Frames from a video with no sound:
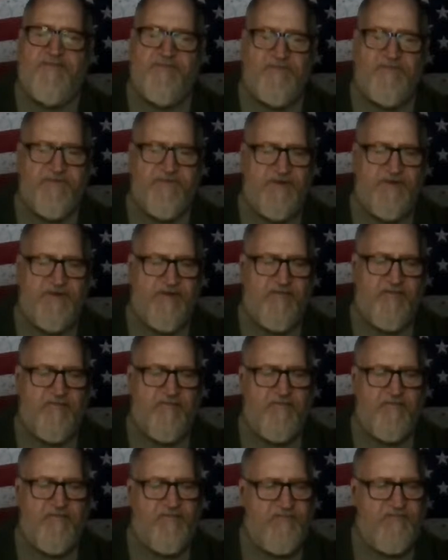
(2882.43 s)
you
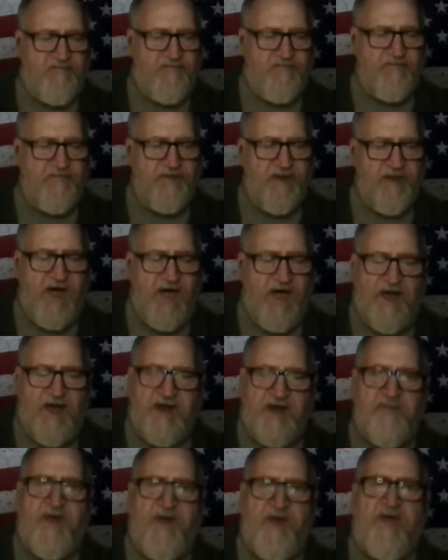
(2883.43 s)
know,
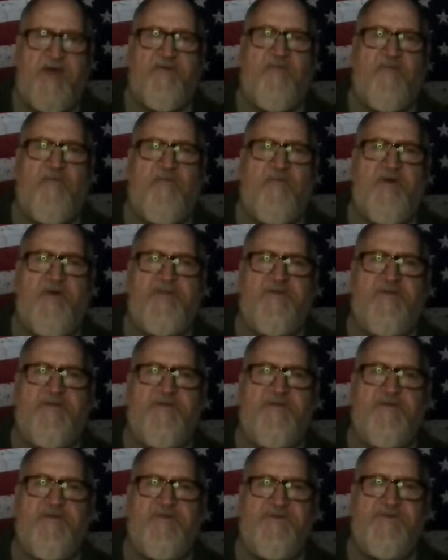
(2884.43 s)
lying about what
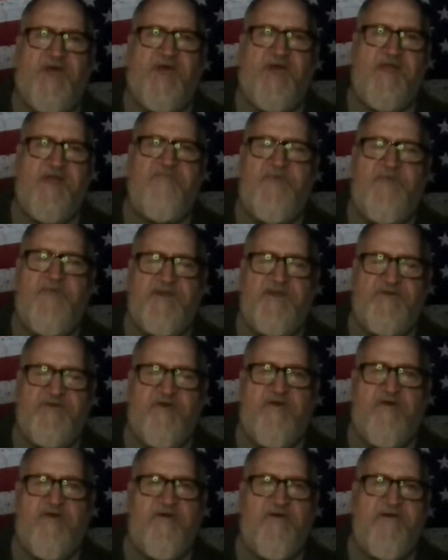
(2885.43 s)
the side effects
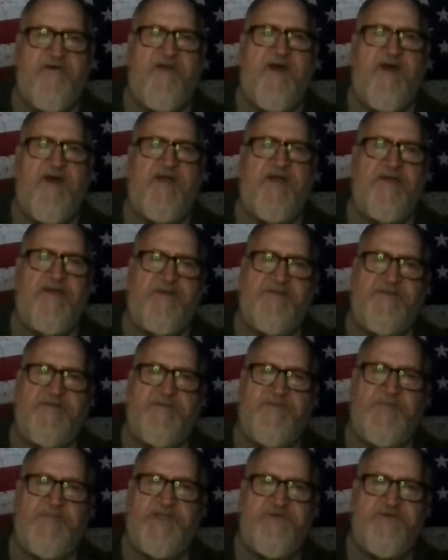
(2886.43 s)
are or not. No,
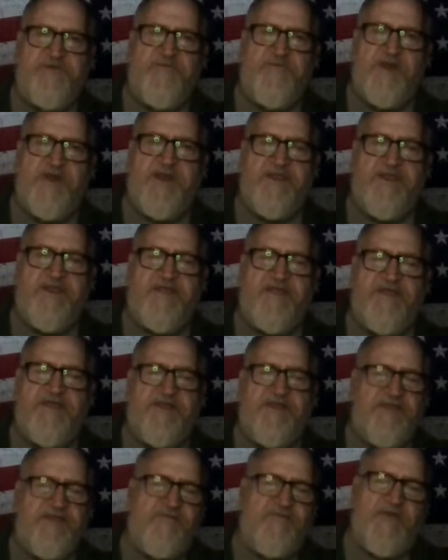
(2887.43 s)
that's what he did.
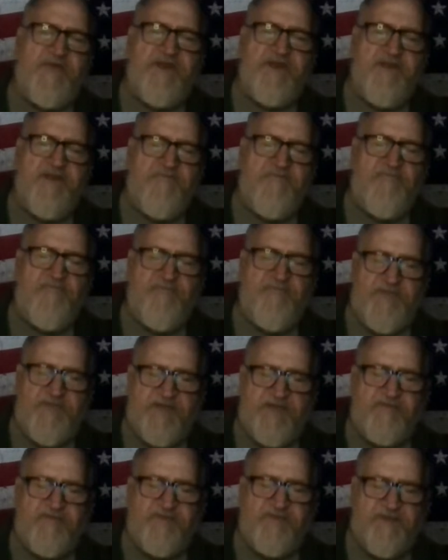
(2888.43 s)
That's what he did.
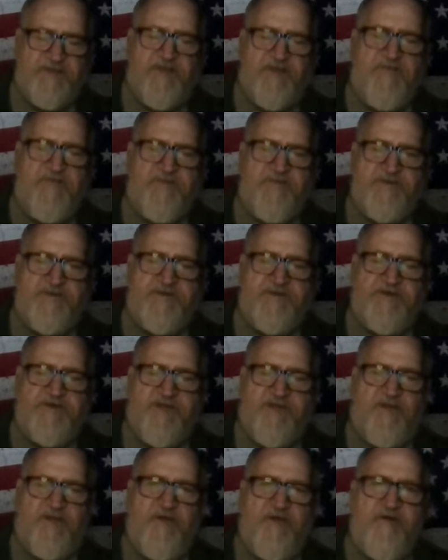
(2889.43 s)
That he was
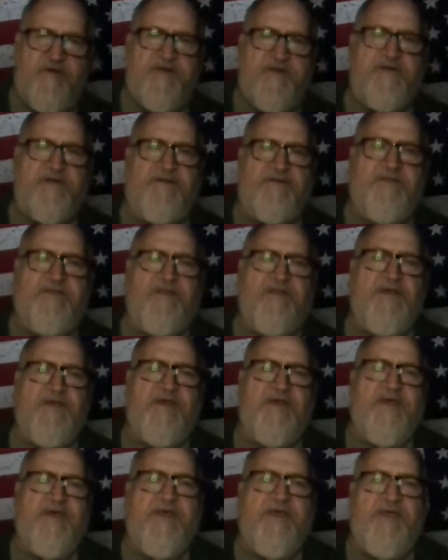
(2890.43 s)
a lawyer,
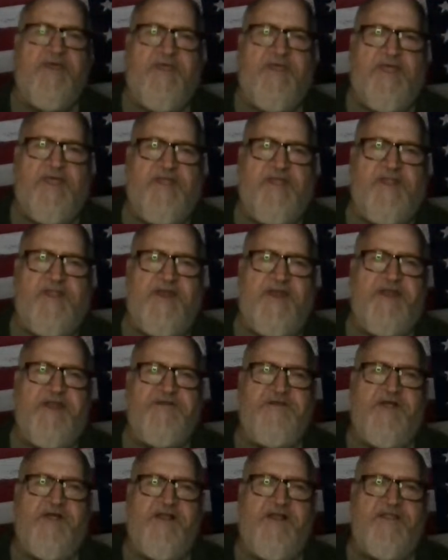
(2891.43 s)
and then they
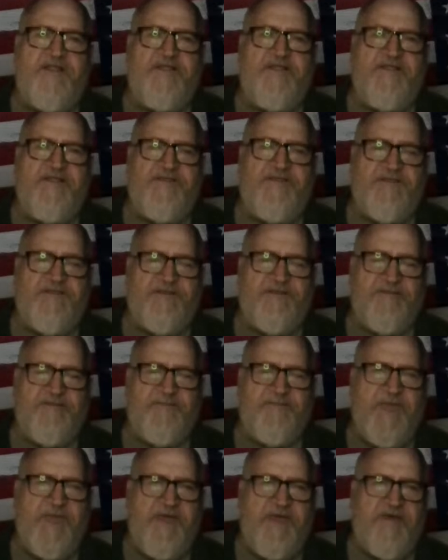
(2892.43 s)
tried to
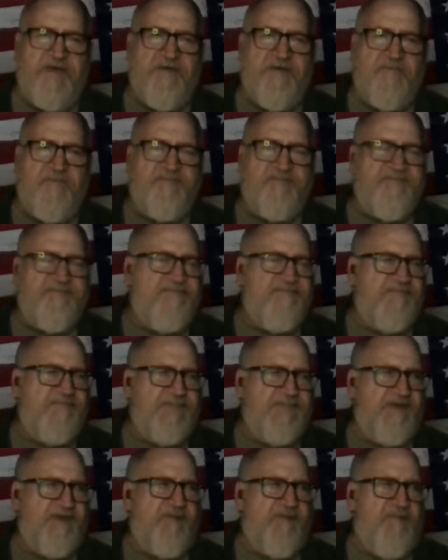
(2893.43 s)
make him
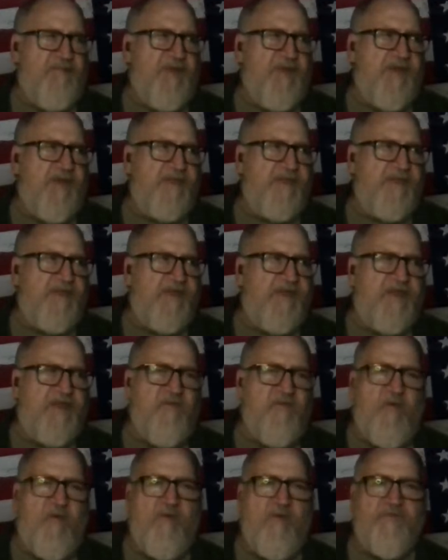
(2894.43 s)
commit that he
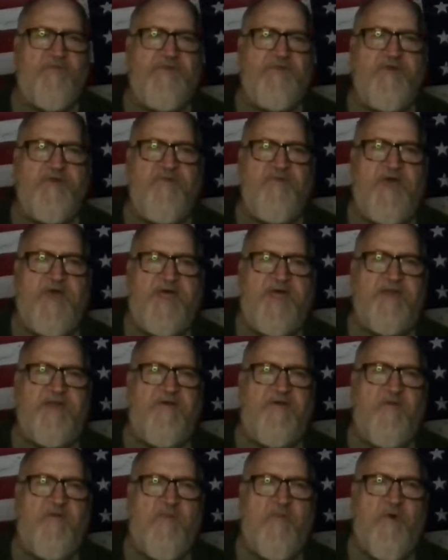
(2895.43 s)
won't do that
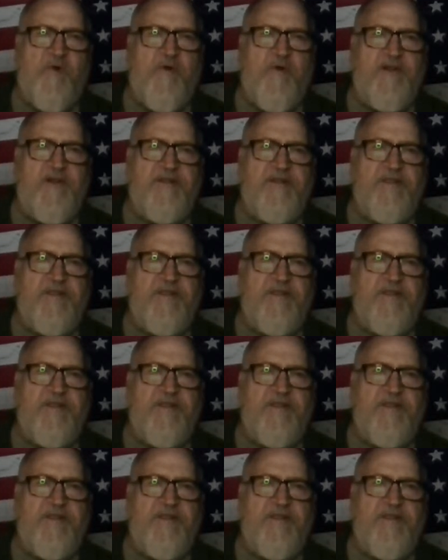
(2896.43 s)
no more,